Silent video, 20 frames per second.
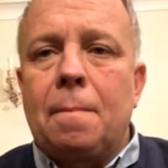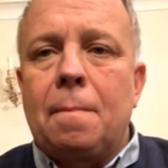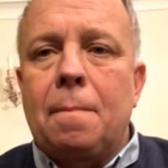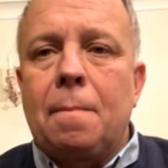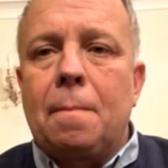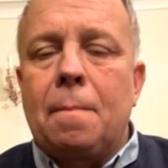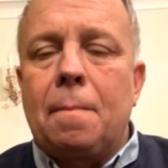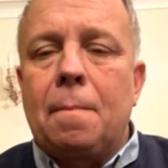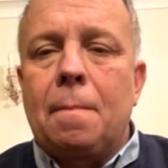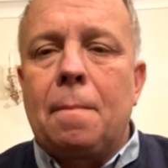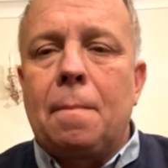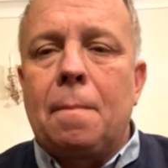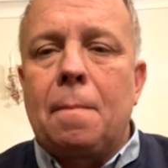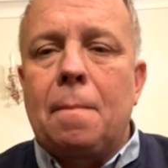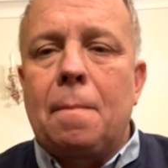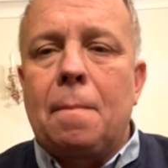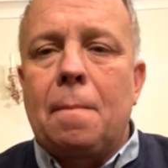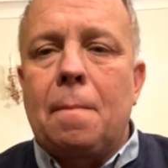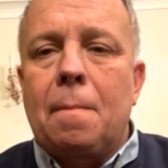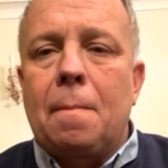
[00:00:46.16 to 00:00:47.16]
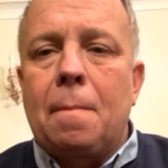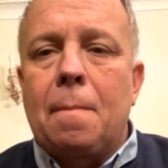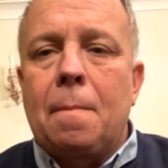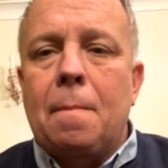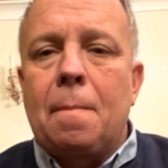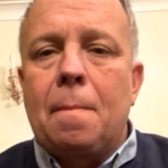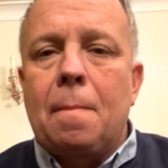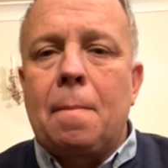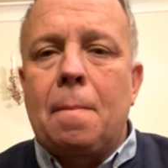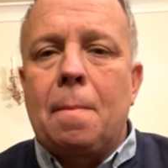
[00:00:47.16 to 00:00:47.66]

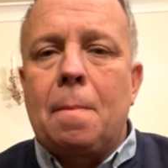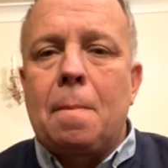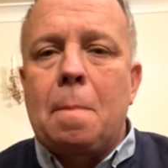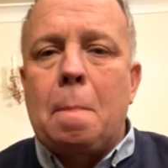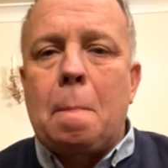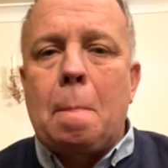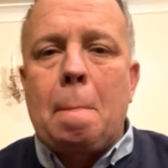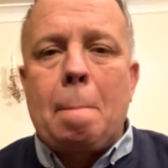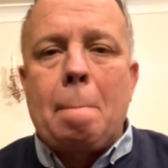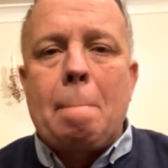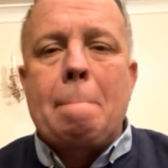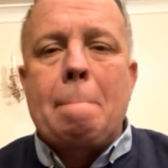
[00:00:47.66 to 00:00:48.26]
The person shown says nothing.